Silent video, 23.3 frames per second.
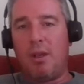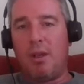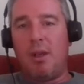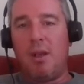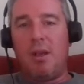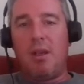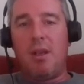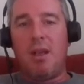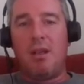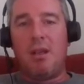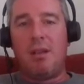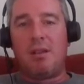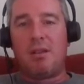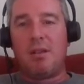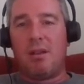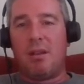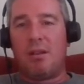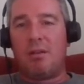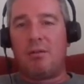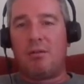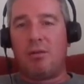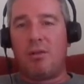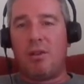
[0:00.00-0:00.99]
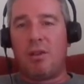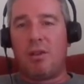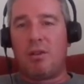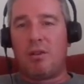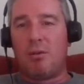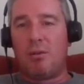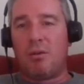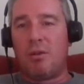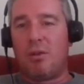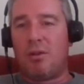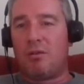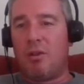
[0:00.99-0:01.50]
is the
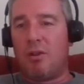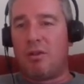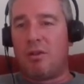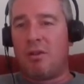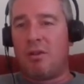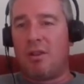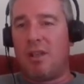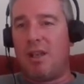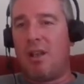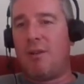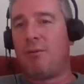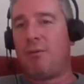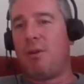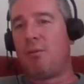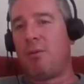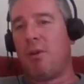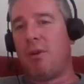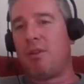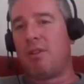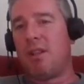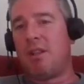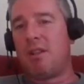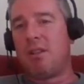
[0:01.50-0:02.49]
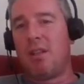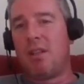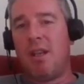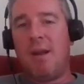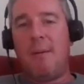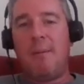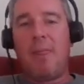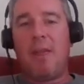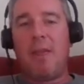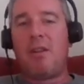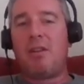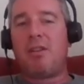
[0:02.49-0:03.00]
traditional construction delivery process.
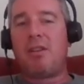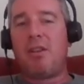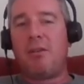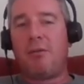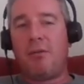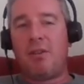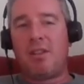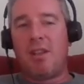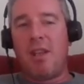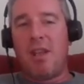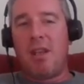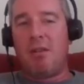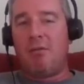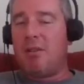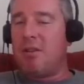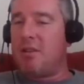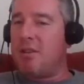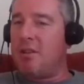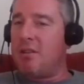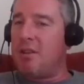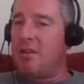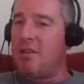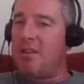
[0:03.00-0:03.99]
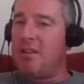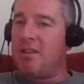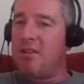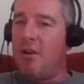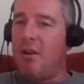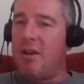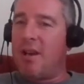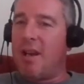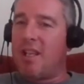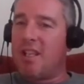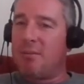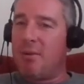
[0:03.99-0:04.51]
And the difference here is that the
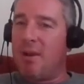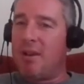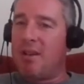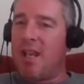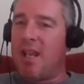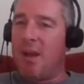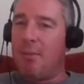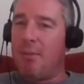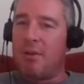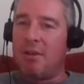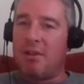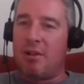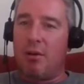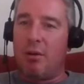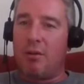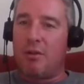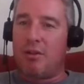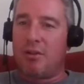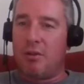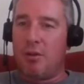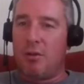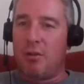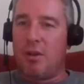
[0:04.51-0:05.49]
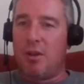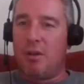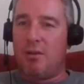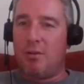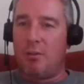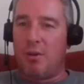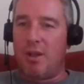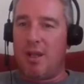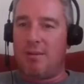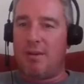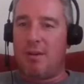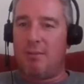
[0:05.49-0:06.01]
design aspect happens a lot sooner
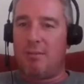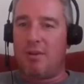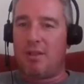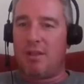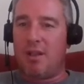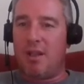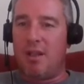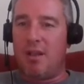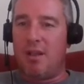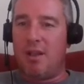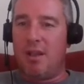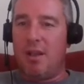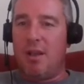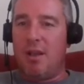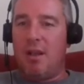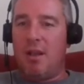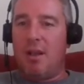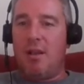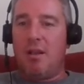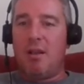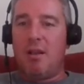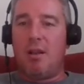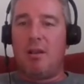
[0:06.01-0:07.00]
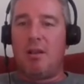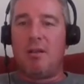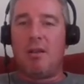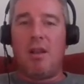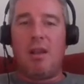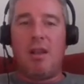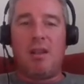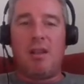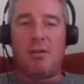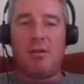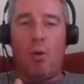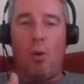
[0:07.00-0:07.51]
with MMC.
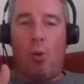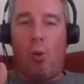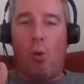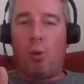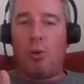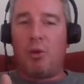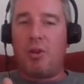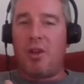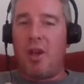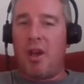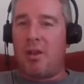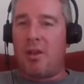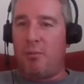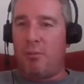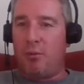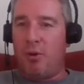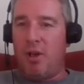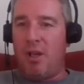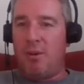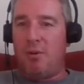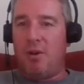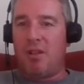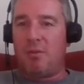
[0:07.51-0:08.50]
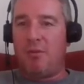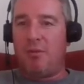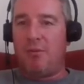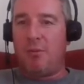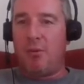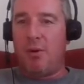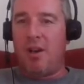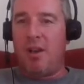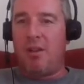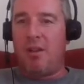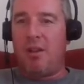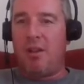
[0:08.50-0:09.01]
It's all done pretty much before
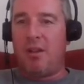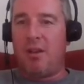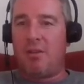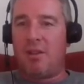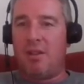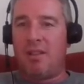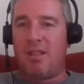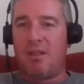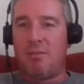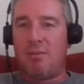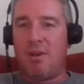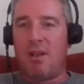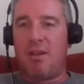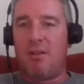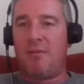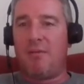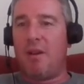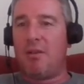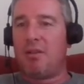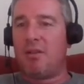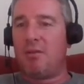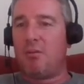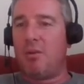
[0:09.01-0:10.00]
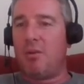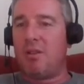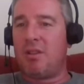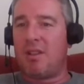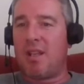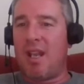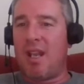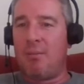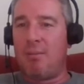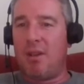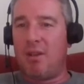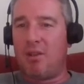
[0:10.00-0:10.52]
anything goes into manufacture, which
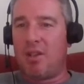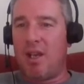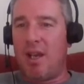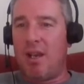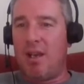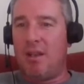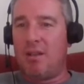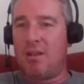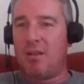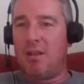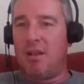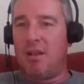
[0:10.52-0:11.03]
can be a challenge